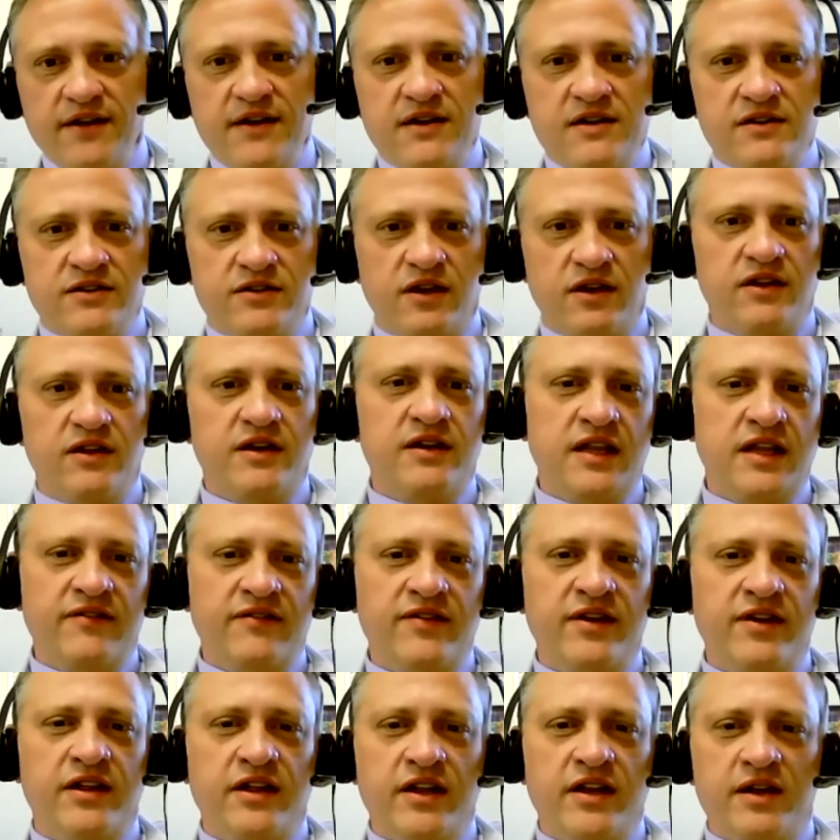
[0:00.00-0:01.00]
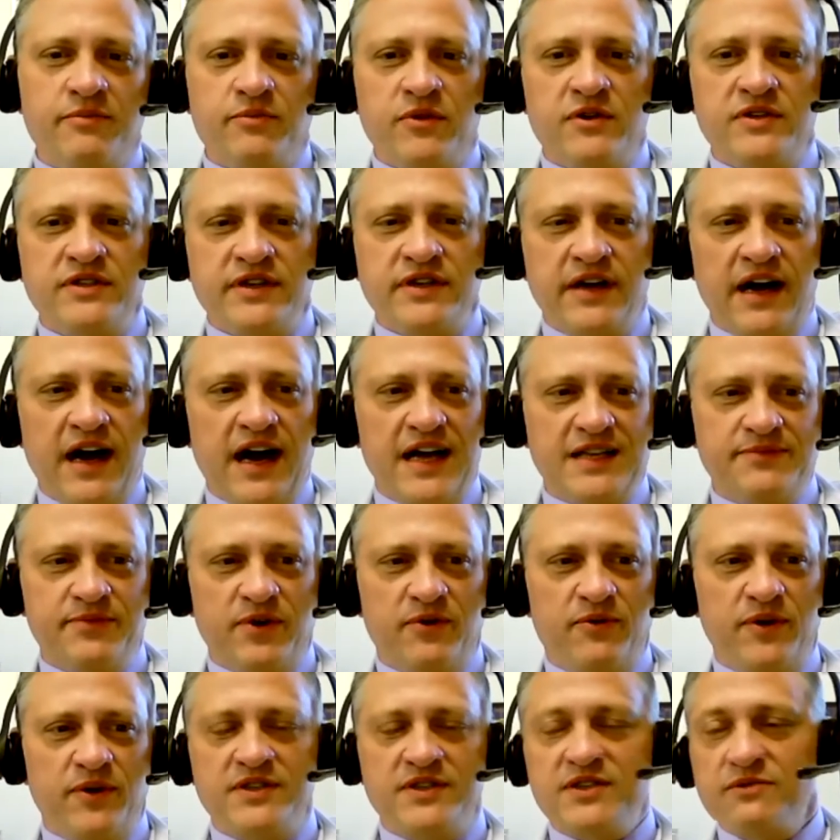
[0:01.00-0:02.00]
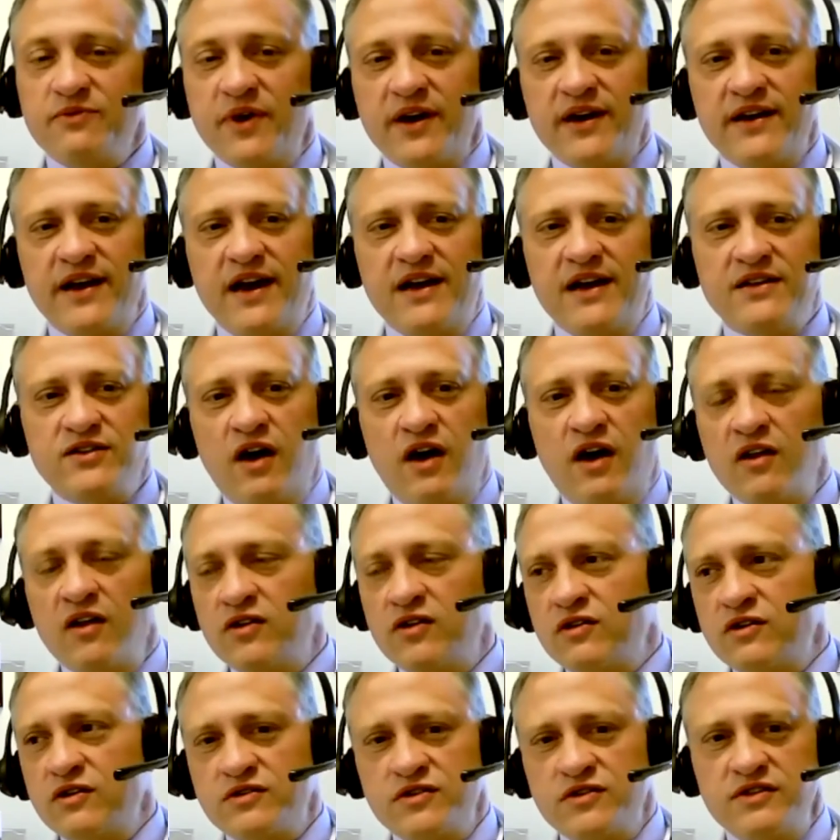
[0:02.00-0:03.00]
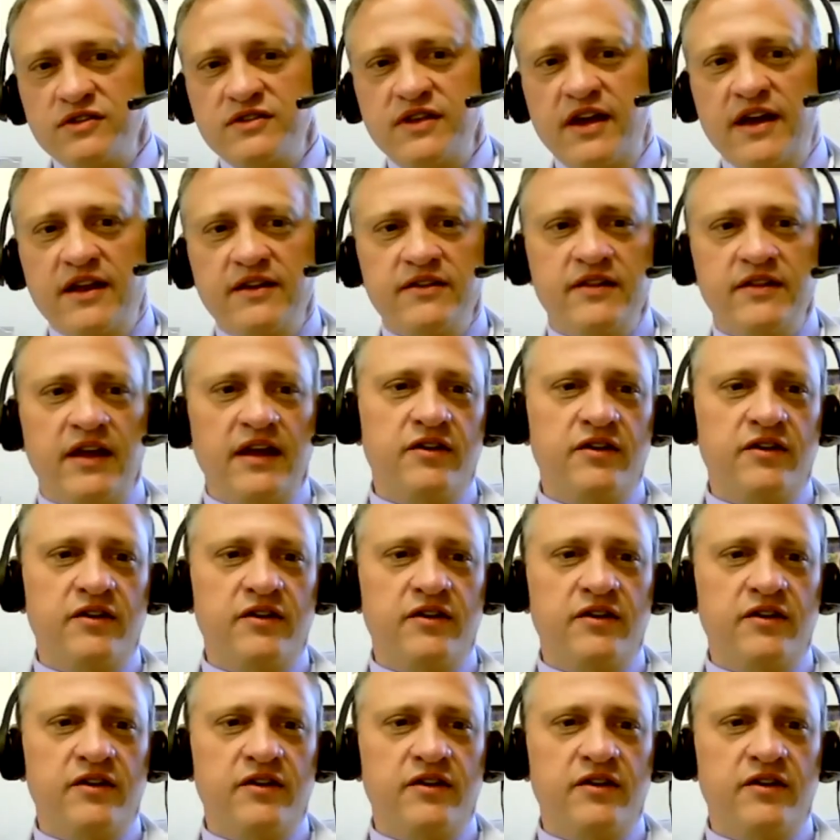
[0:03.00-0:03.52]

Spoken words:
So the Cleveland Clinic Mercy Hospital wants to recognize all the nurses that